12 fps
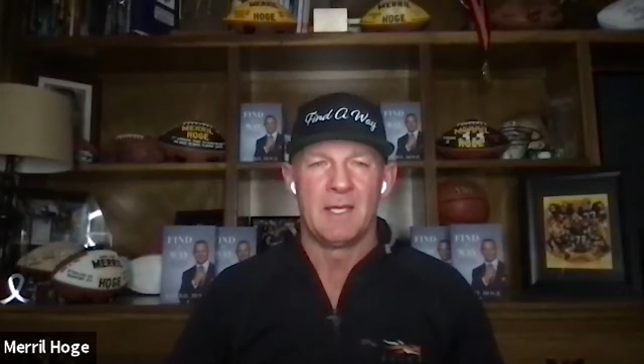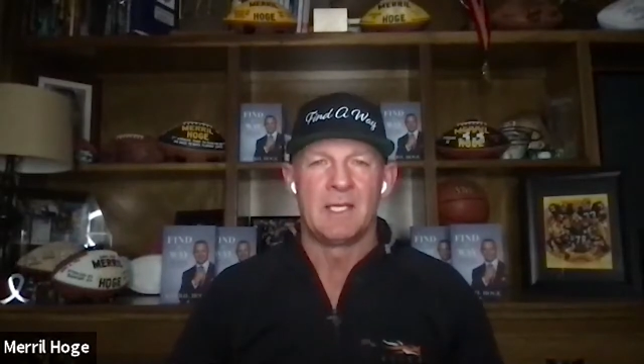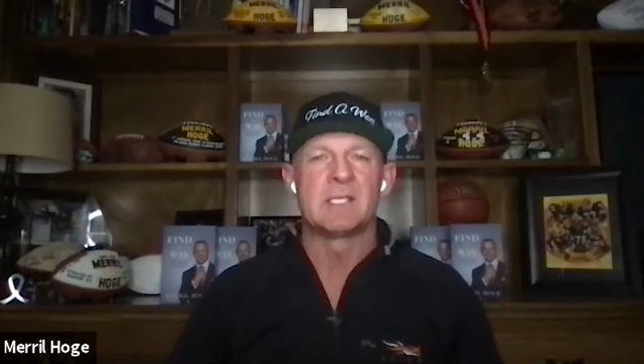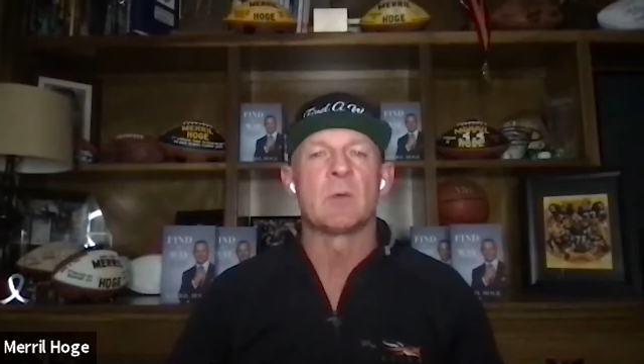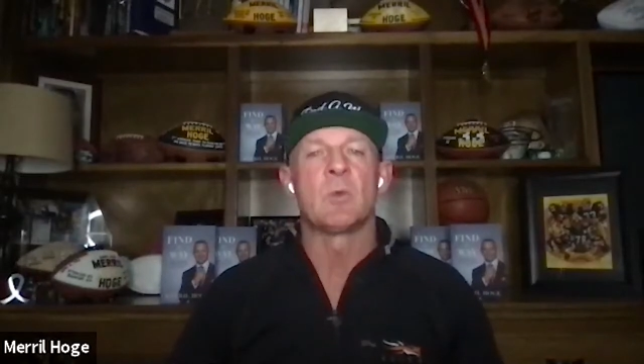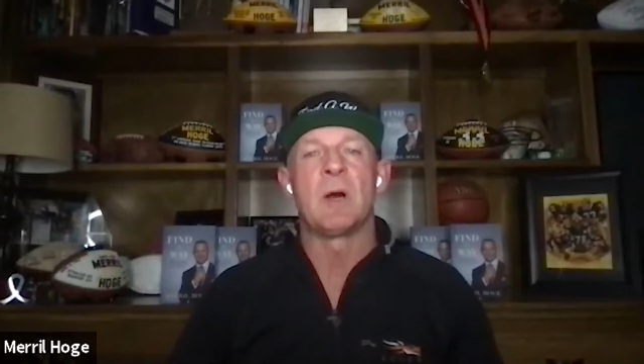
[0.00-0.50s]

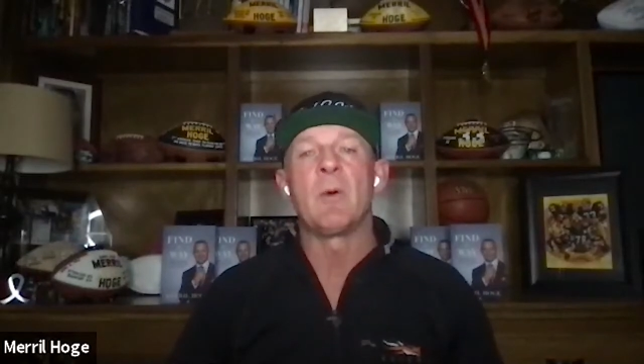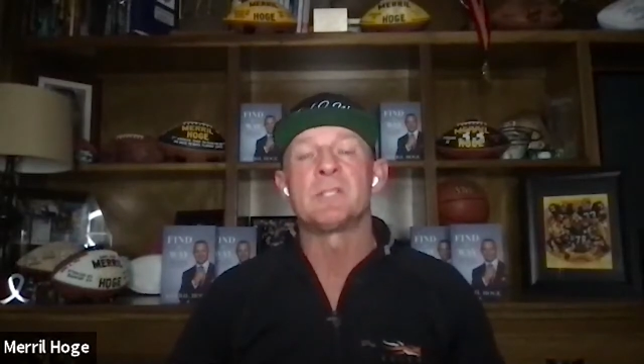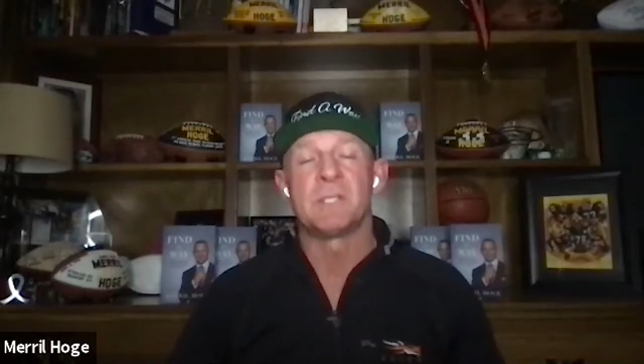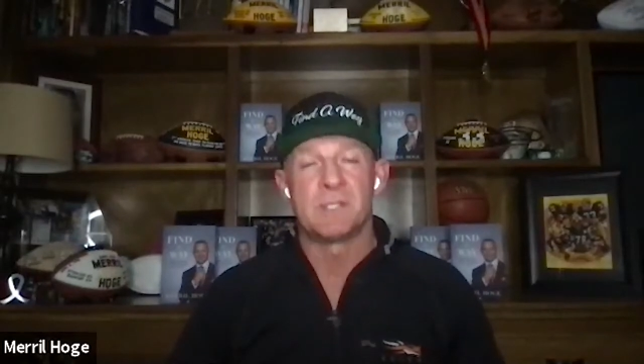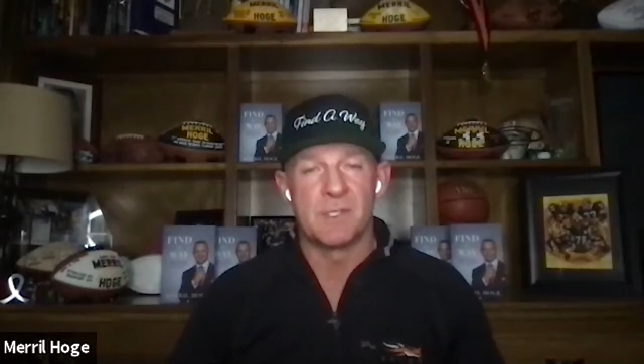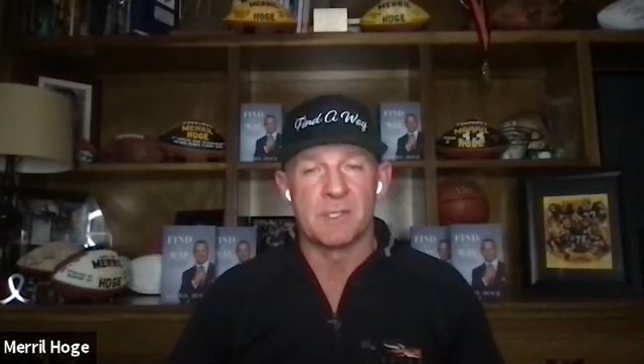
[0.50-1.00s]
He said, "Why
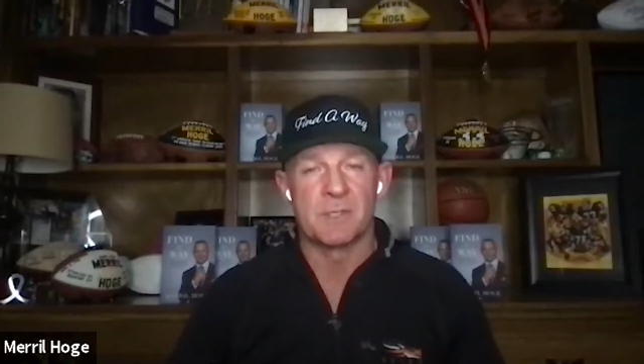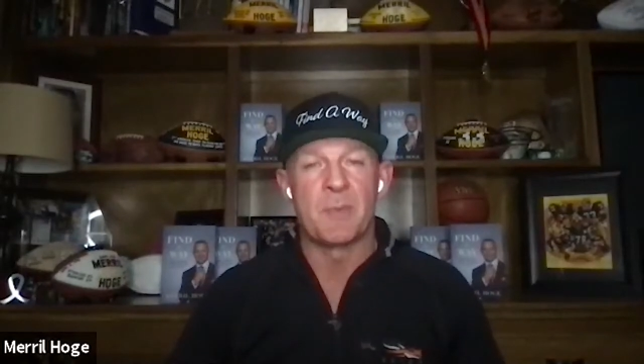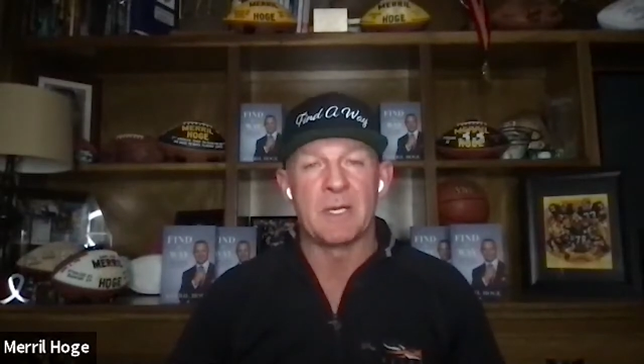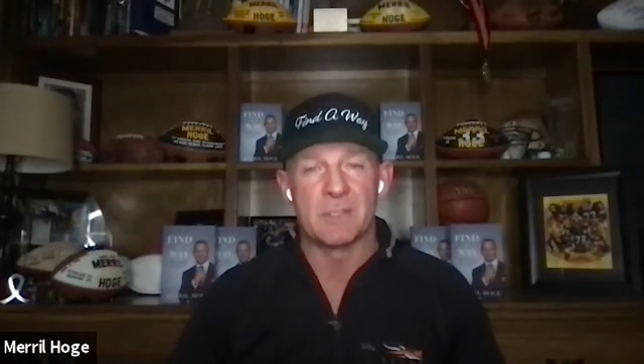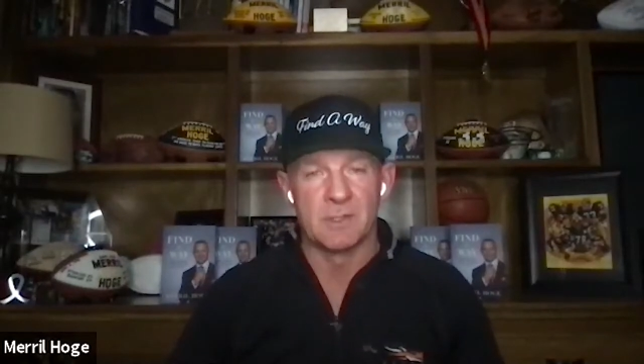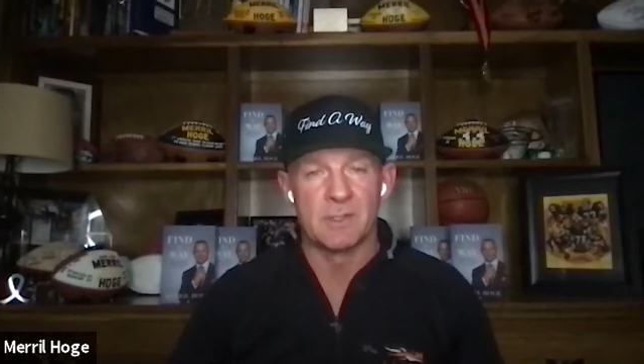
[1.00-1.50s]
don't you see a
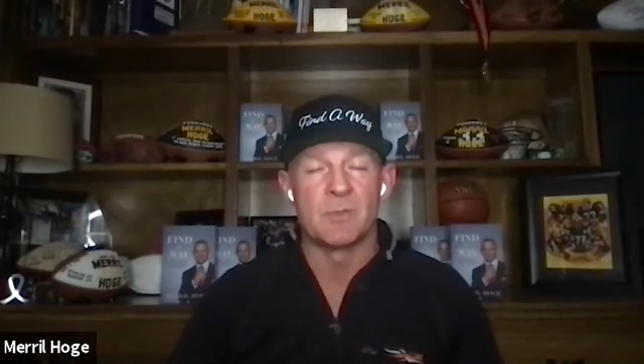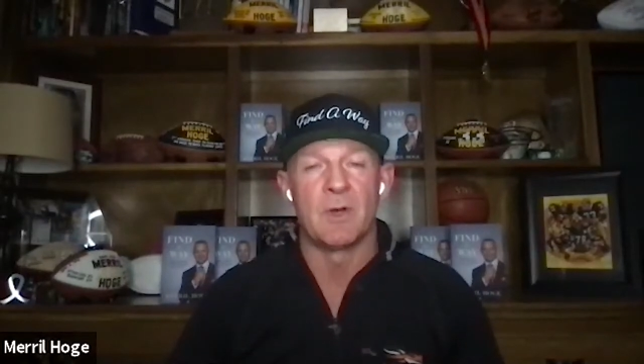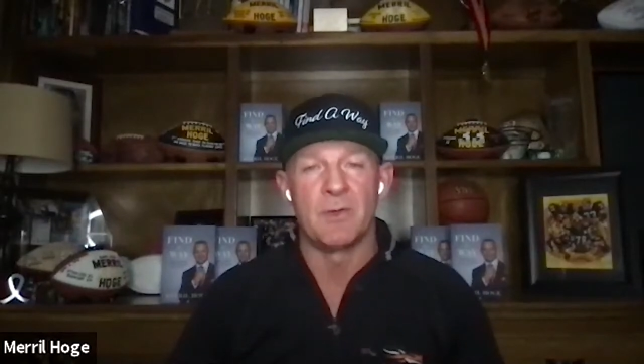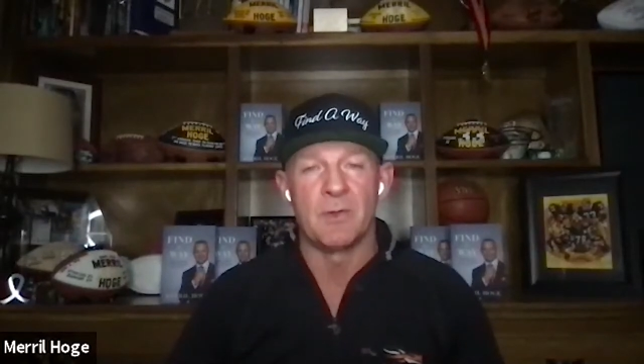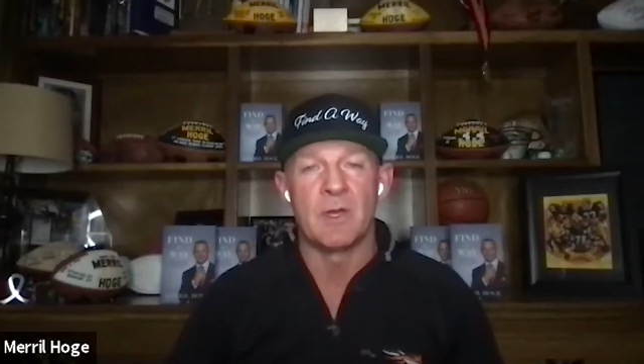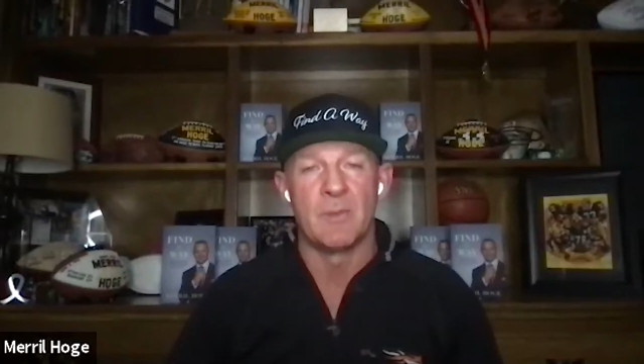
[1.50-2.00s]
specialist?
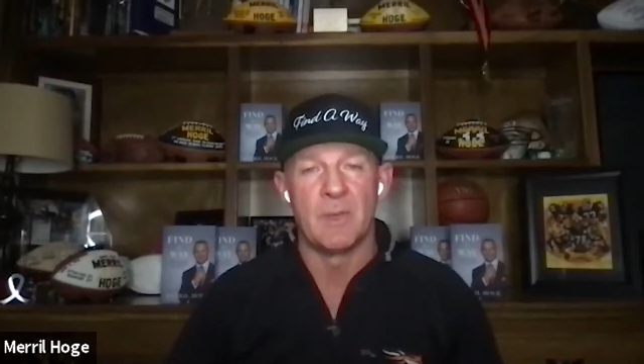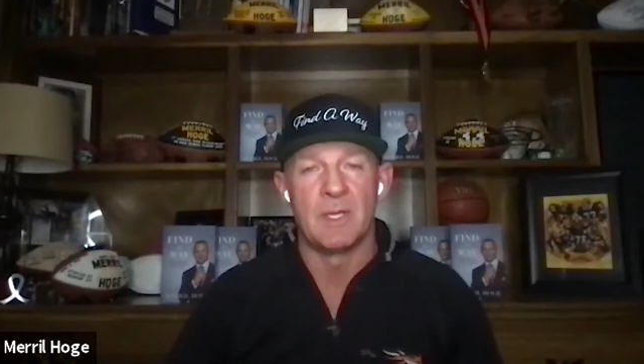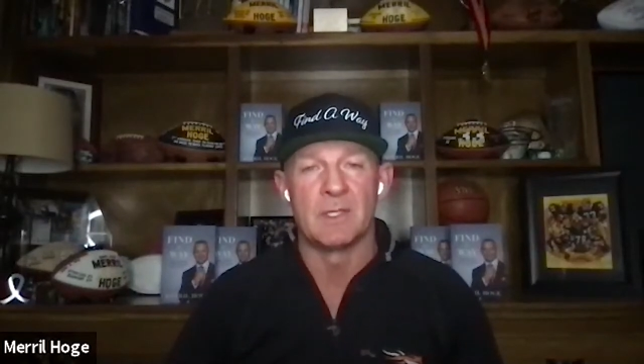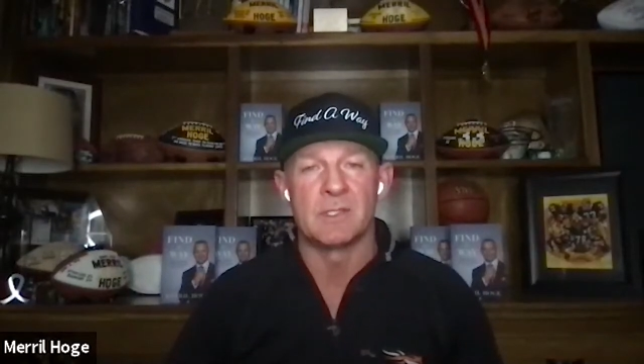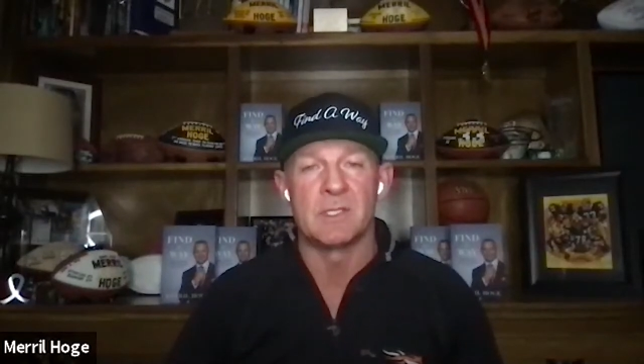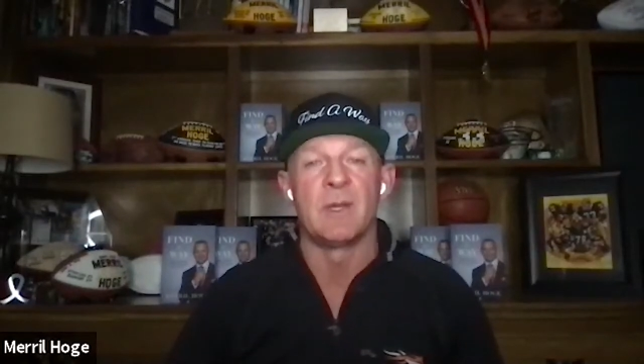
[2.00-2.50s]
Why don't you come
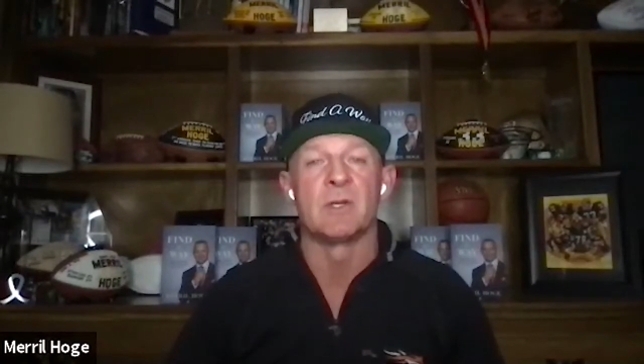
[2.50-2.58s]
in and see?